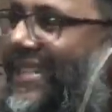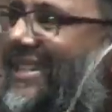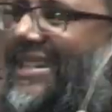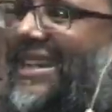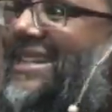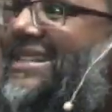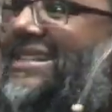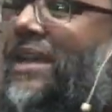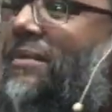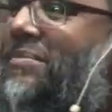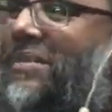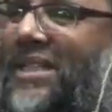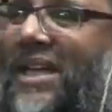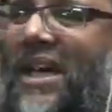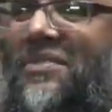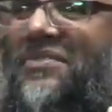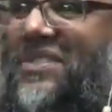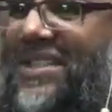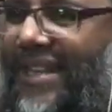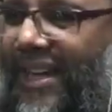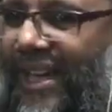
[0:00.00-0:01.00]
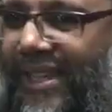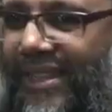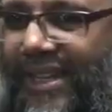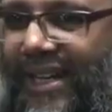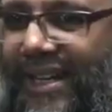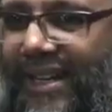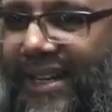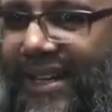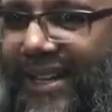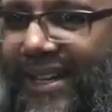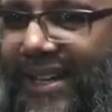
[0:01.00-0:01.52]
doesn't accept nafs like
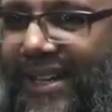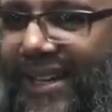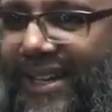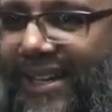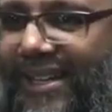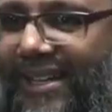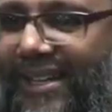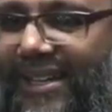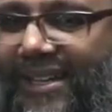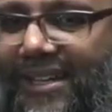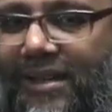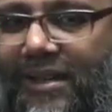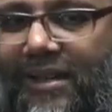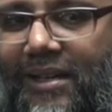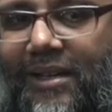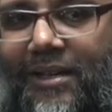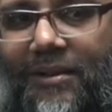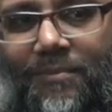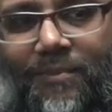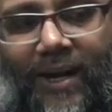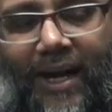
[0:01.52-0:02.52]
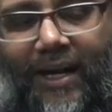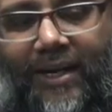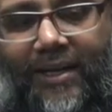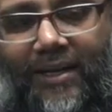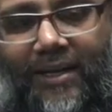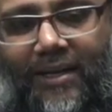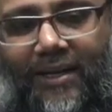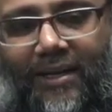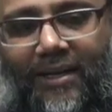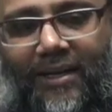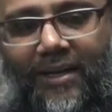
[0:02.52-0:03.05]
that. But
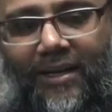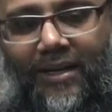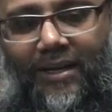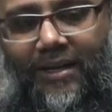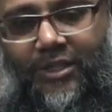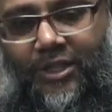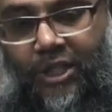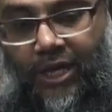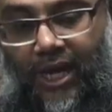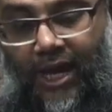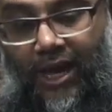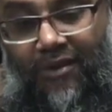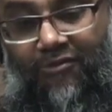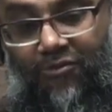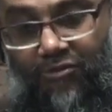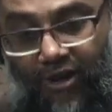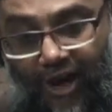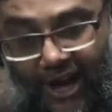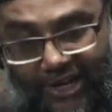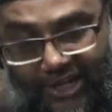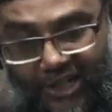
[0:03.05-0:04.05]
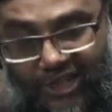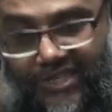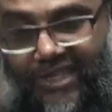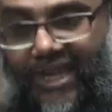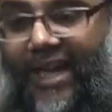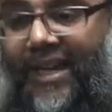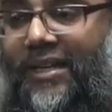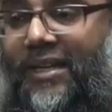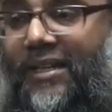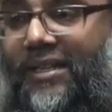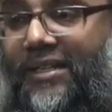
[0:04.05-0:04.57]
to have righteous
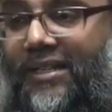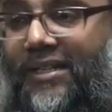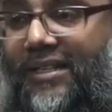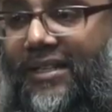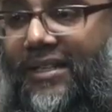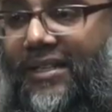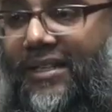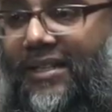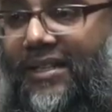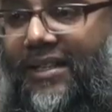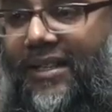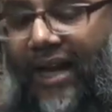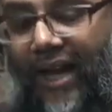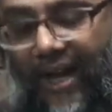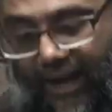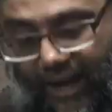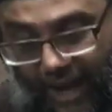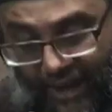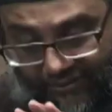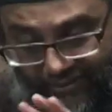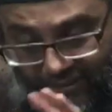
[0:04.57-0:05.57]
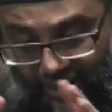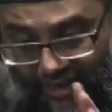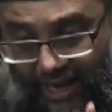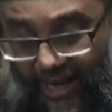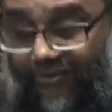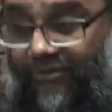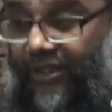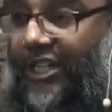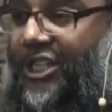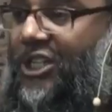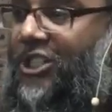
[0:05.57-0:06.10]
anger at the
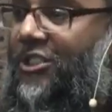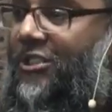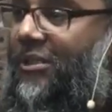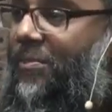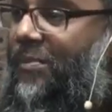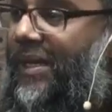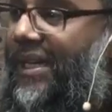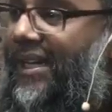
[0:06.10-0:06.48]
level it should